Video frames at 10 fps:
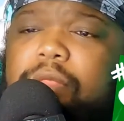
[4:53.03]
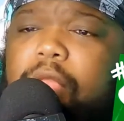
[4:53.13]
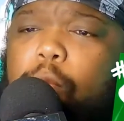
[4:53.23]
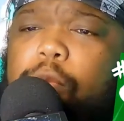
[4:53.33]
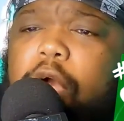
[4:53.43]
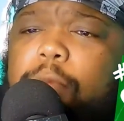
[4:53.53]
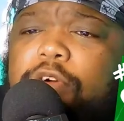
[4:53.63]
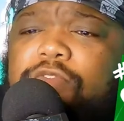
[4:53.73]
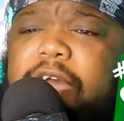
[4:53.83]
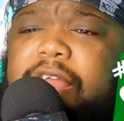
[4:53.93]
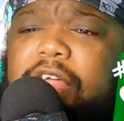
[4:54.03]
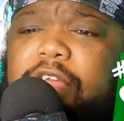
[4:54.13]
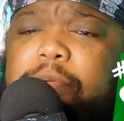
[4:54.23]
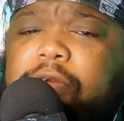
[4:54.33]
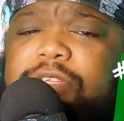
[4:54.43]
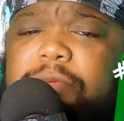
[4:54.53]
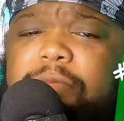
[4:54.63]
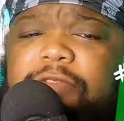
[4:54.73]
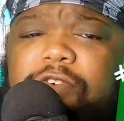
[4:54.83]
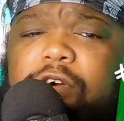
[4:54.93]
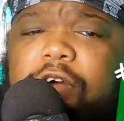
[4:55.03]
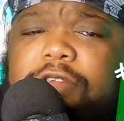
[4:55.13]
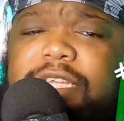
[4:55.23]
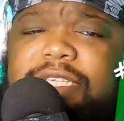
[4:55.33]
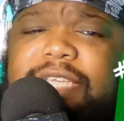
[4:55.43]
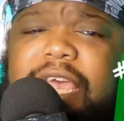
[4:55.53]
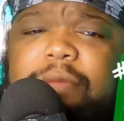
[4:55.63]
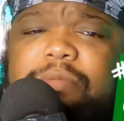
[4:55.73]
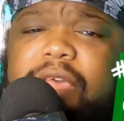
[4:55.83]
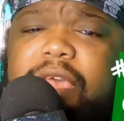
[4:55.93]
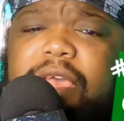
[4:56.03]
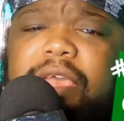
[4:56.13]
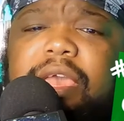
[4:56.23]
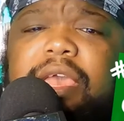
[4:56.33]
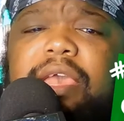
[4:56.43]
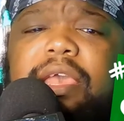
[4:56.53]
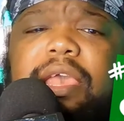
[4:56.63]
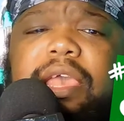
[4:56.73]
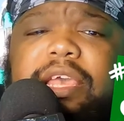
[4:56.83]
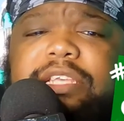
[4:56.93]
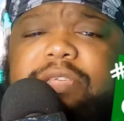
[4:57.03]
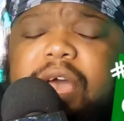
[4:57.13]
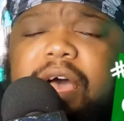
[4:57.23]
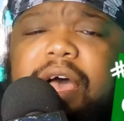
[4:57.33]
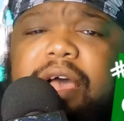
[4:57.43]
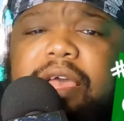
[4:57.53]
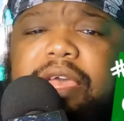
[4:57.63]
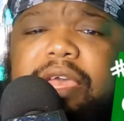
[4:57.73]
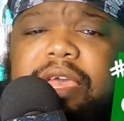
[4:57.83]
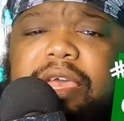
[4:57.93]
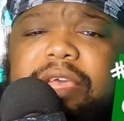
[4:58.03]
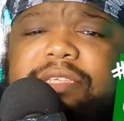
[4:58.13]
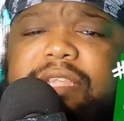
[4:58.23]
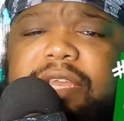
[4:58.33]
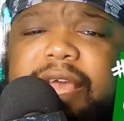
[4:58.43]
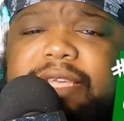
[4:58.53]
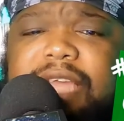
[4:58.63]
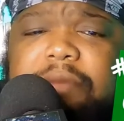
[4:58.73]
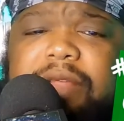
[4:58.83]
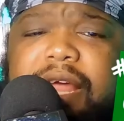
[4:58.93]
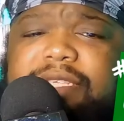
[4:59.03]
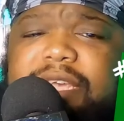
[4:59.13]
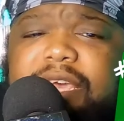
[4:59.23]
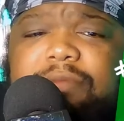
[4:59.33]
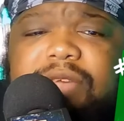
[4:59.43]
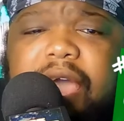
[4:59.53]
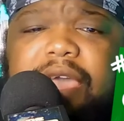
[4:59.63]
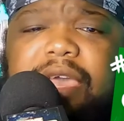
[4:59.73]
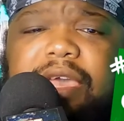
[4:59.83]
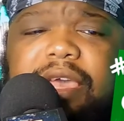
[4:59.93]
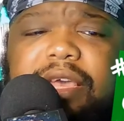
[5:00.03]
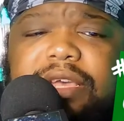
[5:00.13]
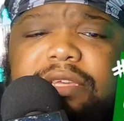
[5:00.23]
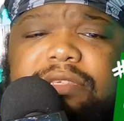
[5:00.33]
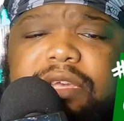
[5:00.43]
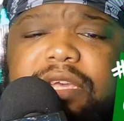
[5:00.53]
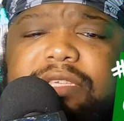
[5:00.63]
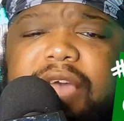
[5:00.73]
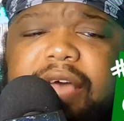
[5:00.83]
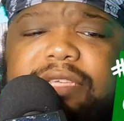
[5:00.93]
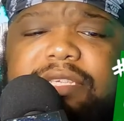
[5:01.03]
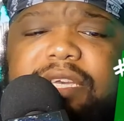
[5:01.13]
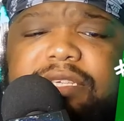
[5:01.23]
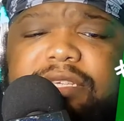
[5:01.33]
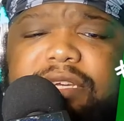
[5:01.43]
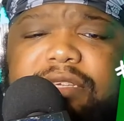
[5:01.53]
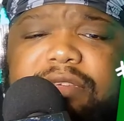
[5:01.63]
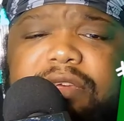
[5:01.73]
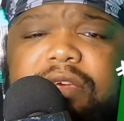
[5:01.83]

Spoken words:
We're going to move right along to pro tip number 4 on this same thing is the next step that I see him taking is he's got seasonings.